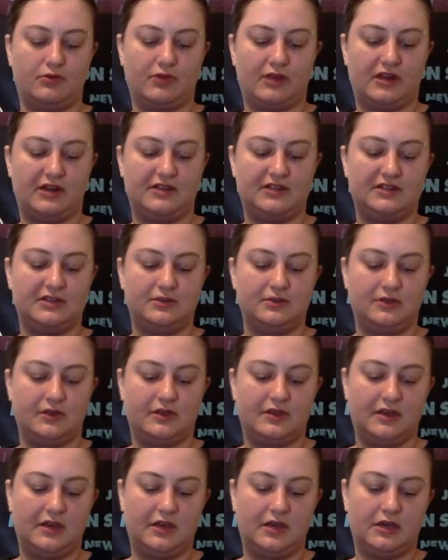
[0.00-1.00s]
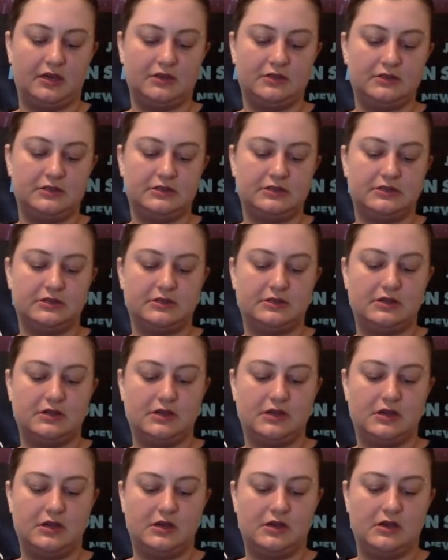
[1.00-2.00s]
ready to do the things,
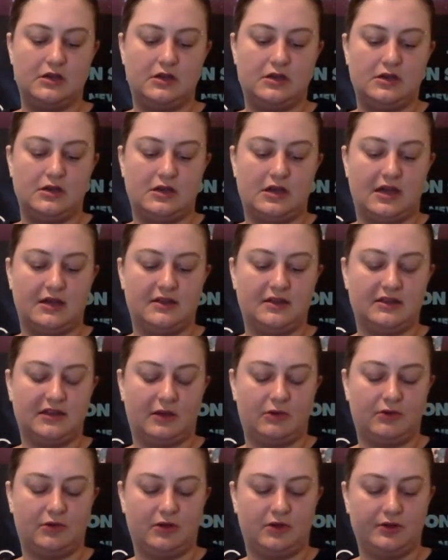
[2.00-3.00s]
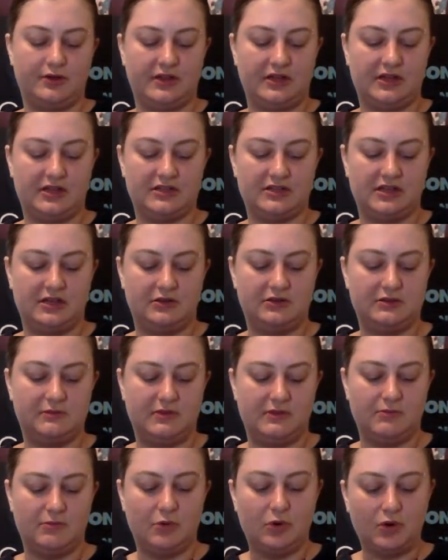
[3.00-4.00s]
I think that will only continue to be
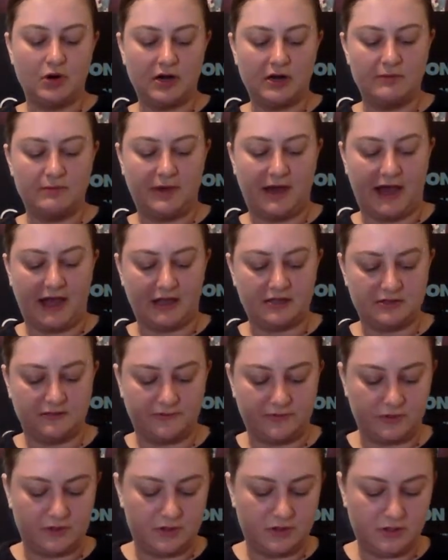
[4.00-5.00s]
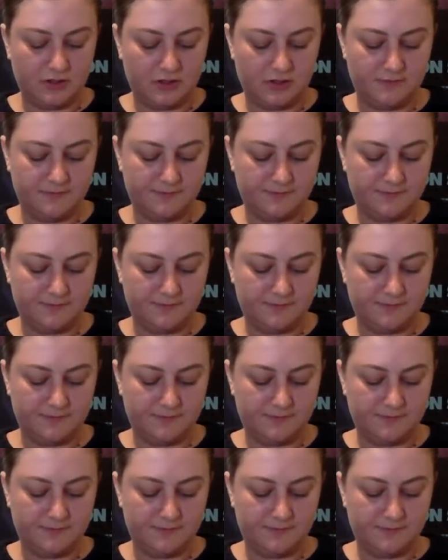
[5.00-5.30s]
more impactful,